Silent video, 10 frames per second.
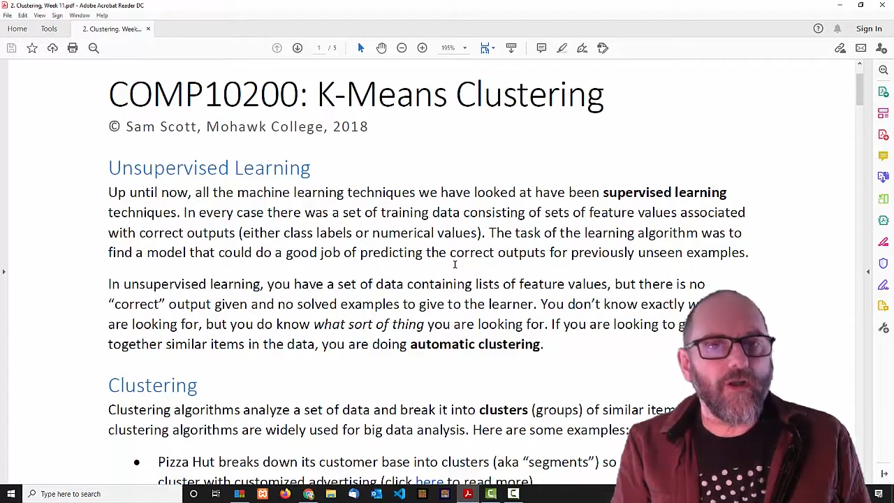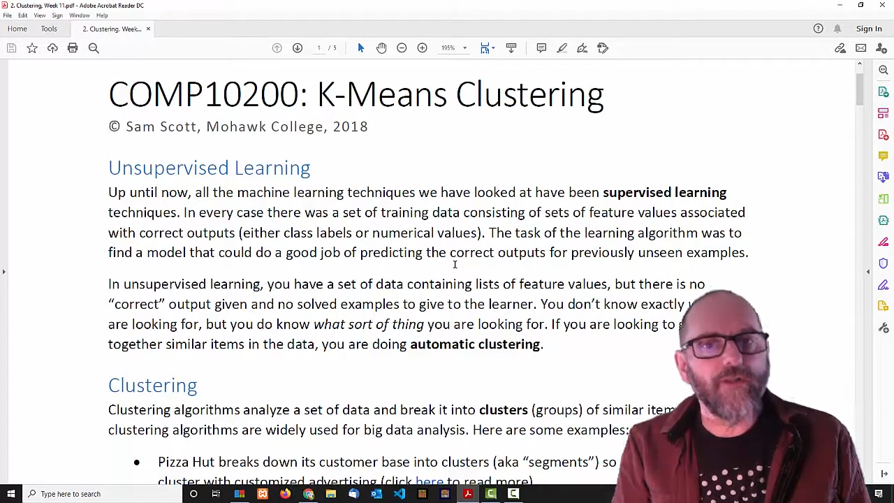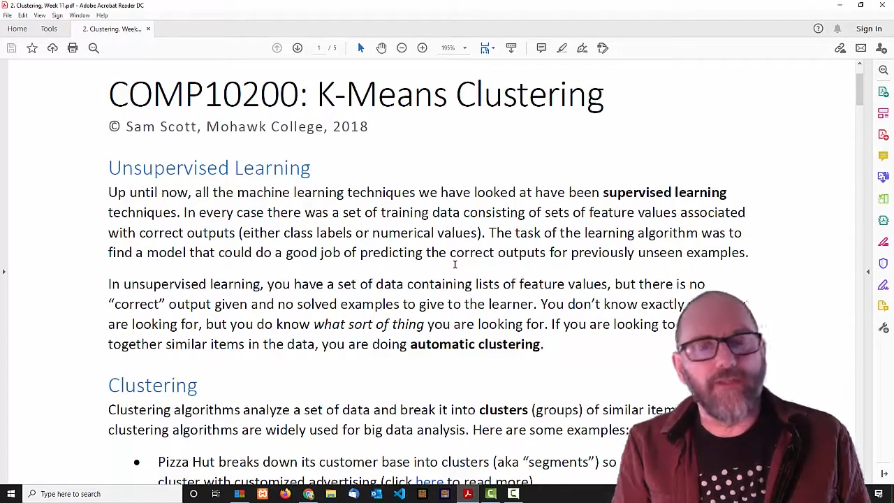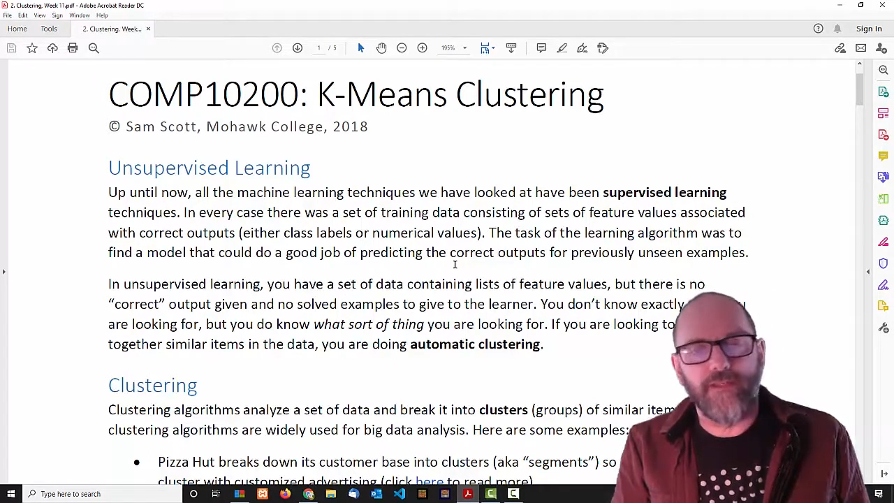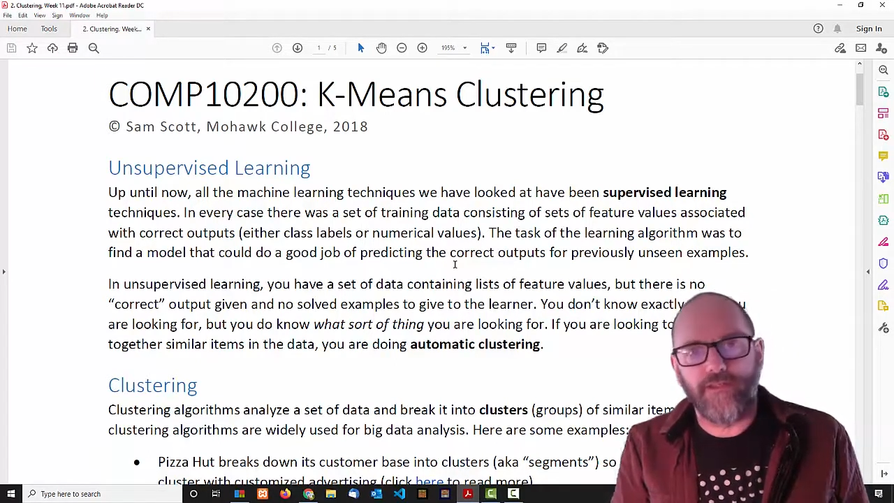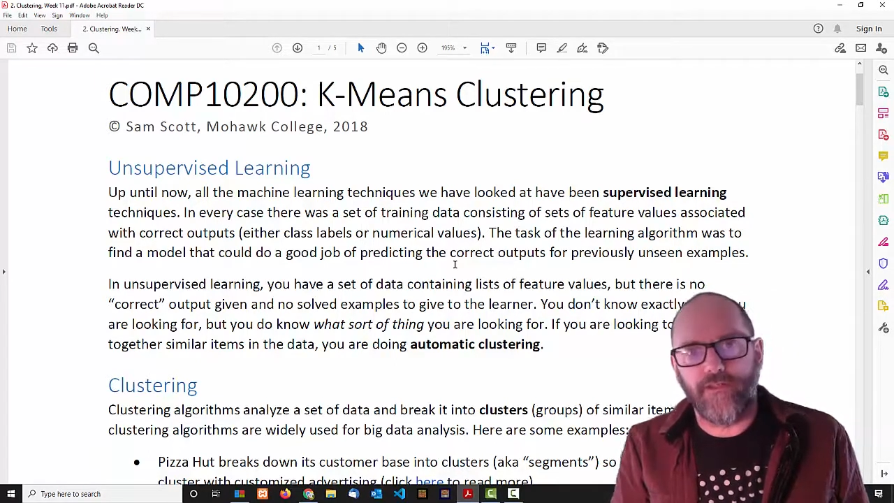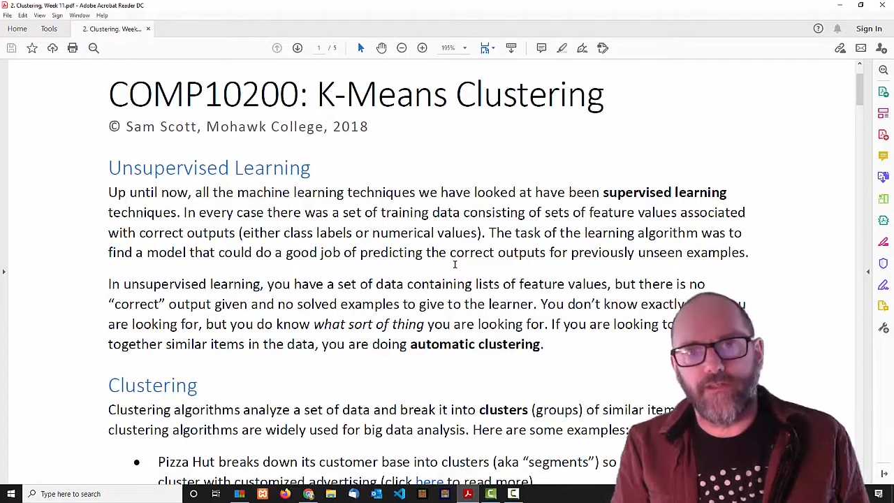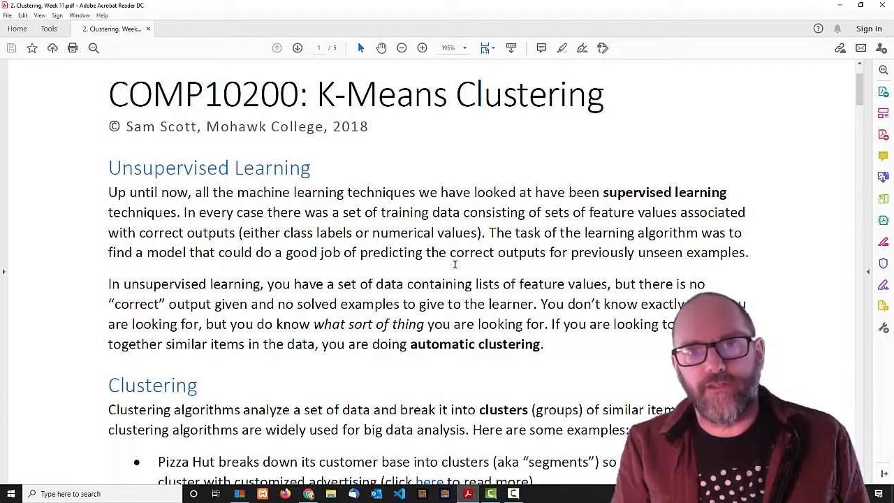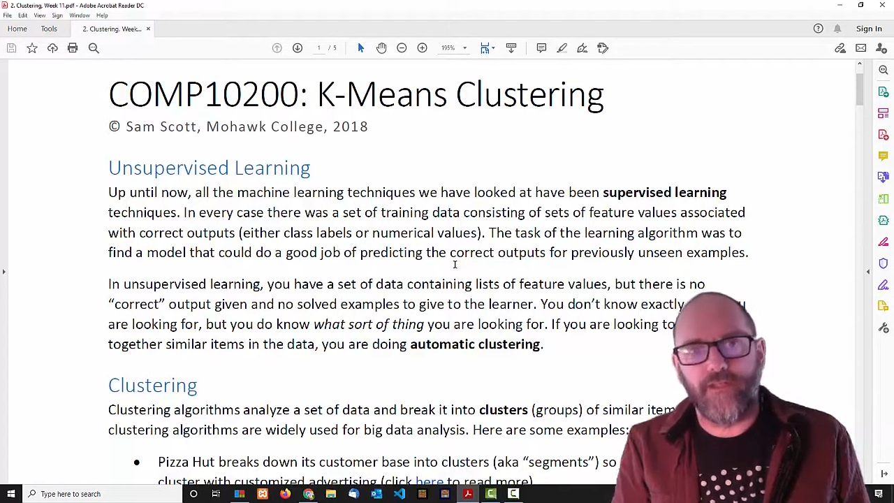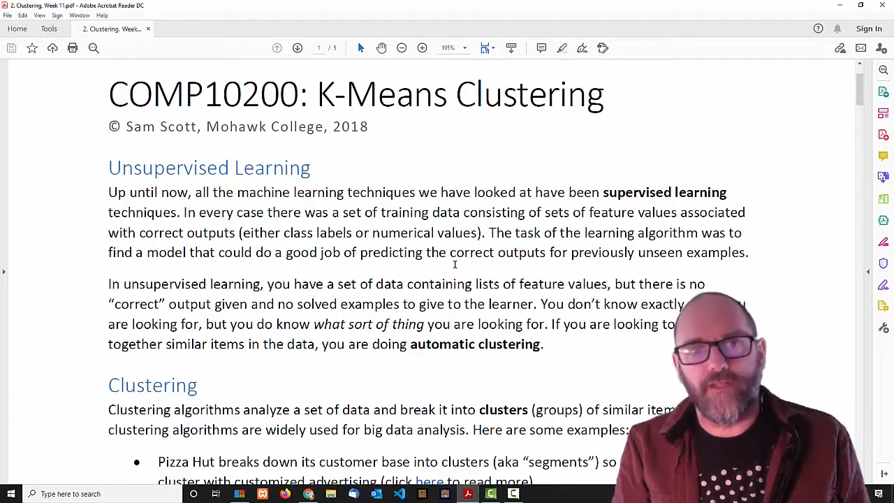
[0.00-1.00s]
one of the things
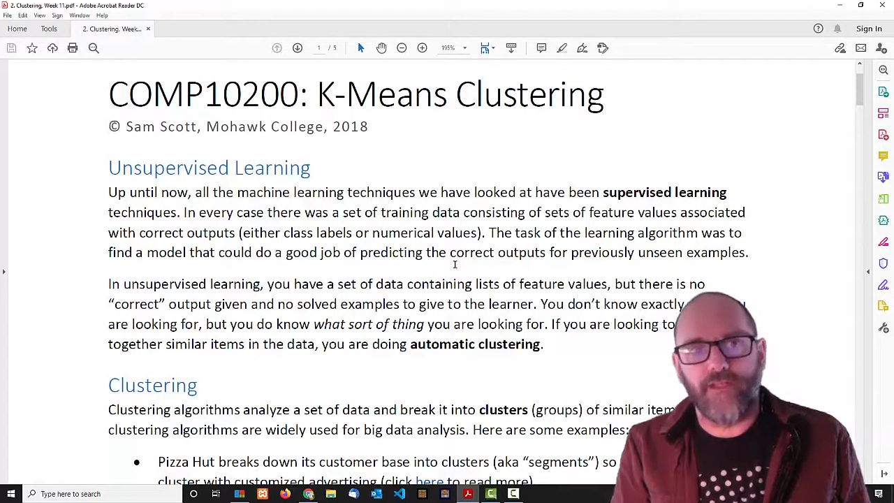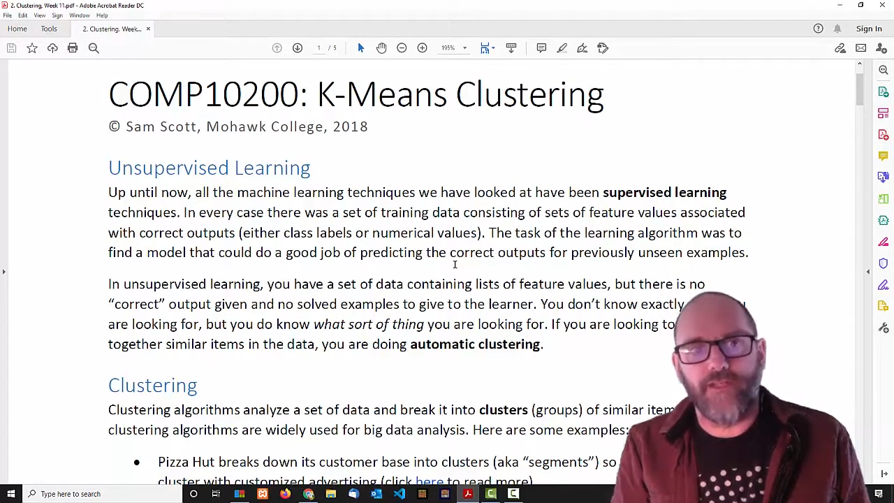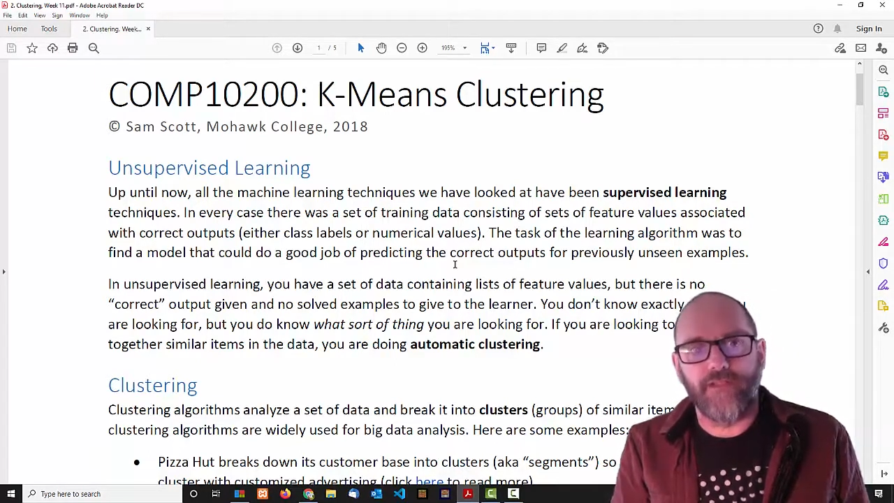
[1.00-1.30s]
that